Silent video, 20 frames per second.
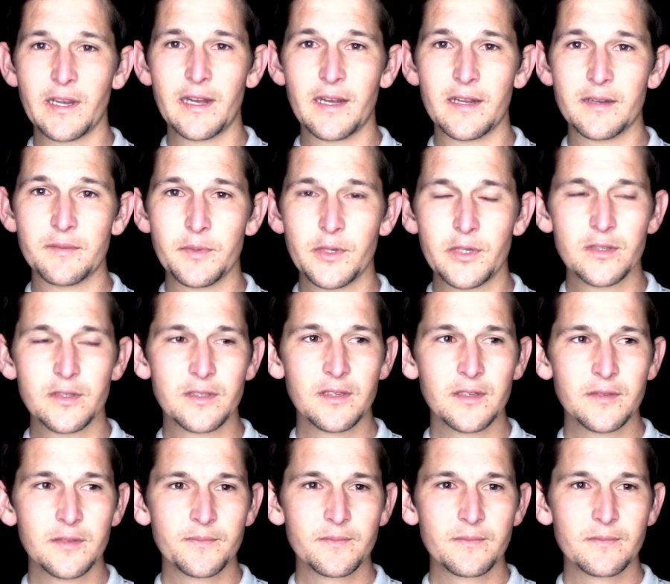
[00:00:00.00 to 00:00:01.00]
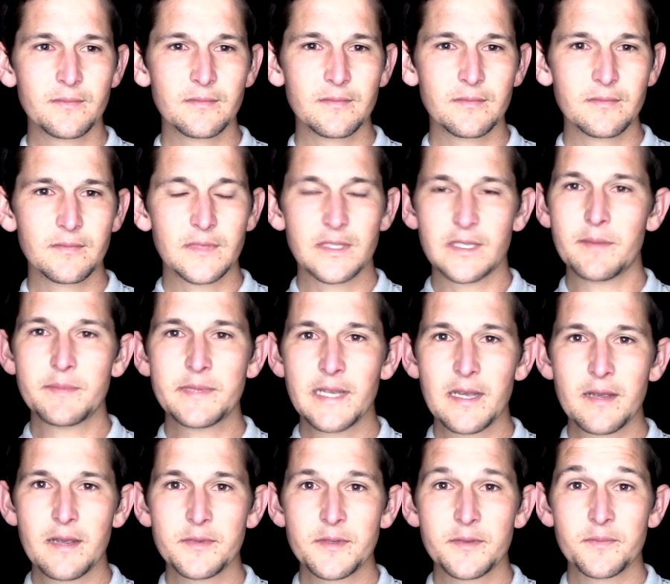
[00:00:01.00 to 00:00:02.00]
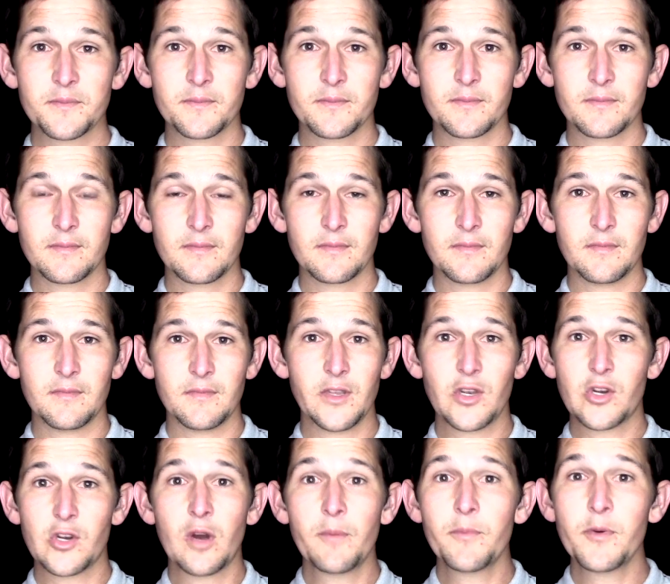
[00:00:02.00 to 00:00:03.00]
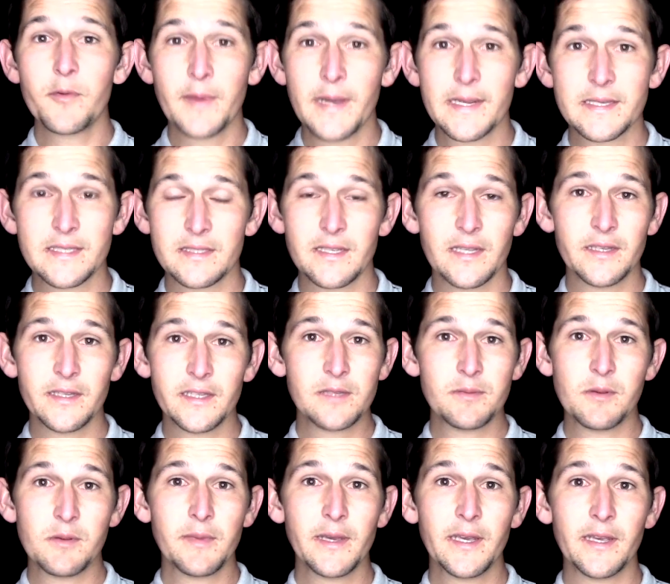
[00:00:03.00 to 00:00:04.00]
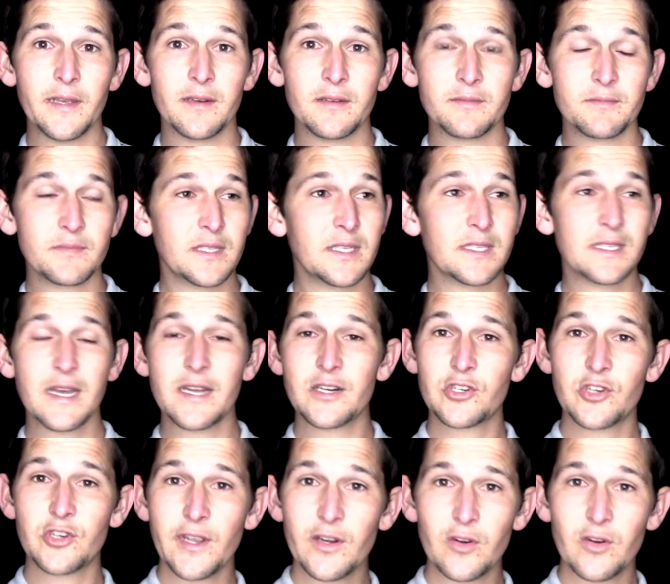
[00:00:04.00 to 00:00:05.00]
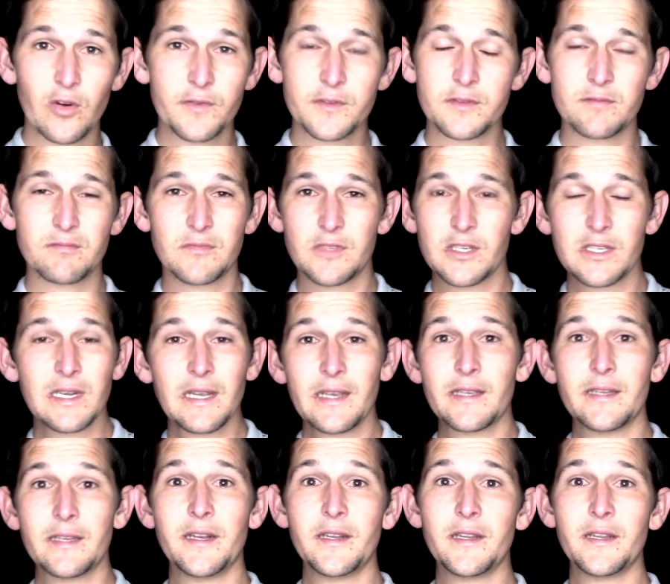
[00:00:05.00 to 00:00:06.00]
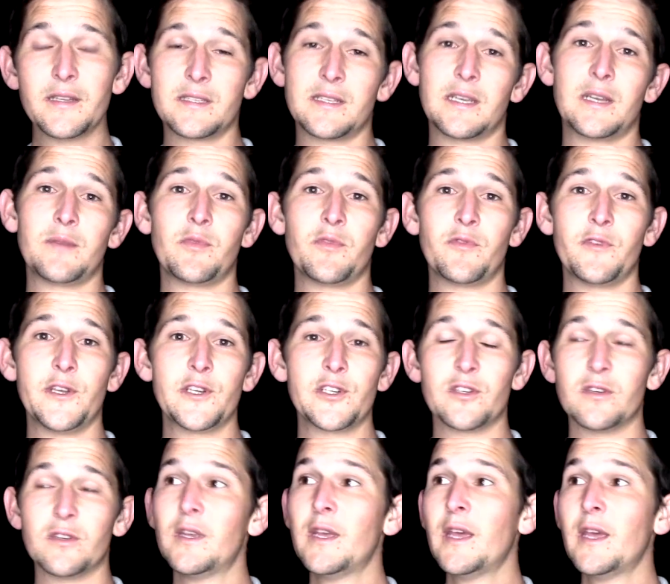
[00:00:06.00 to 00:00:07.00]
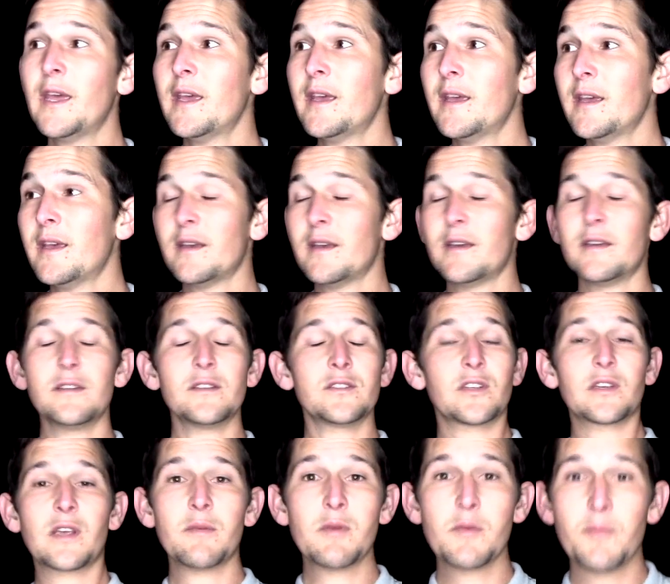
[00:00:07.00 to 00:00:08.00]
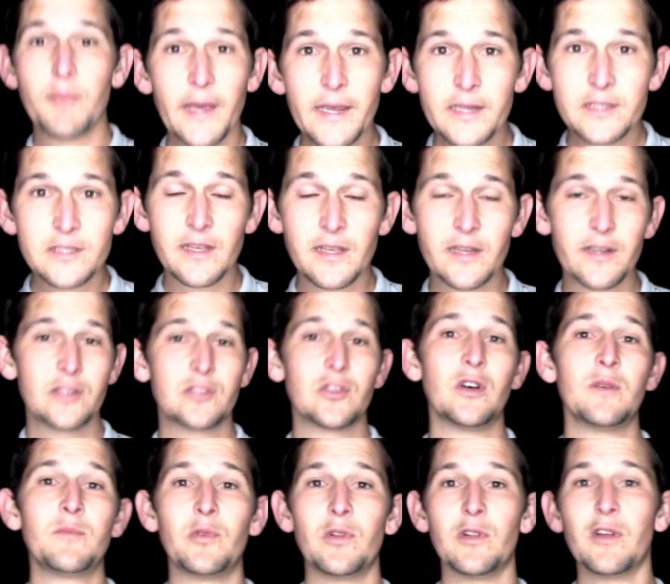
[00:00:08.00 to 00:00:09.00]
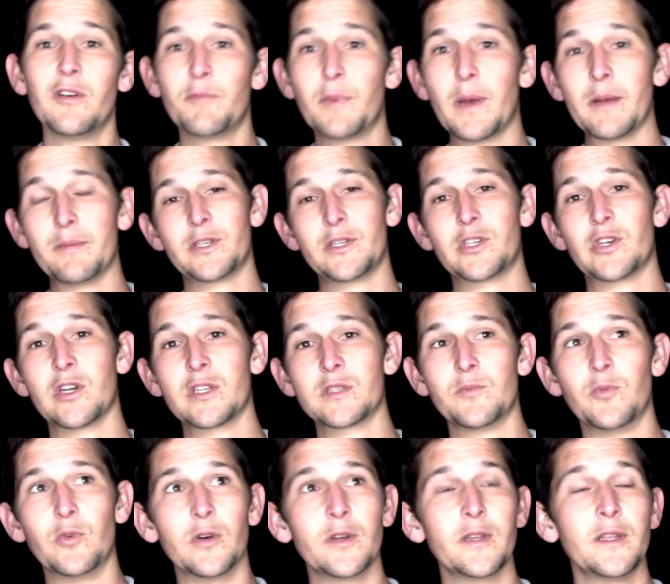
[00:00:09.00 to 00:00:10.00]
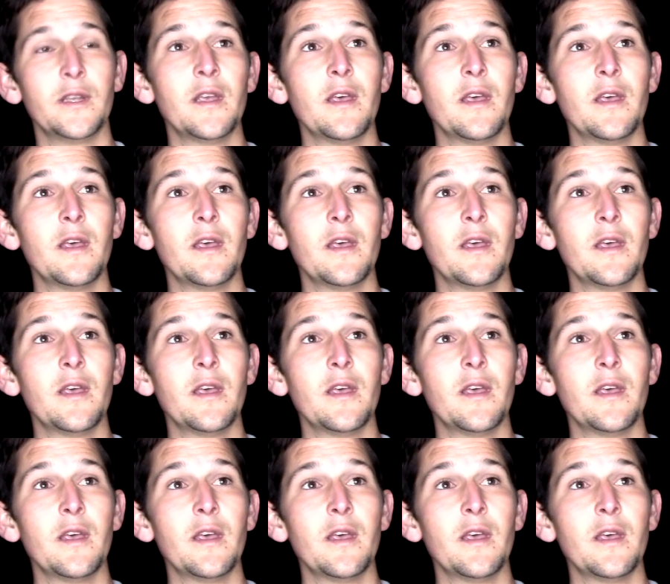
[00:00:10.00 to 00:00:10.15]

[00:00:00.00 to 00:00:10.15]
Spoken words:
out, because sometimes there are compromises that need to be made, design trade-offs, just like in any design profession. So coming back to that example of public transport,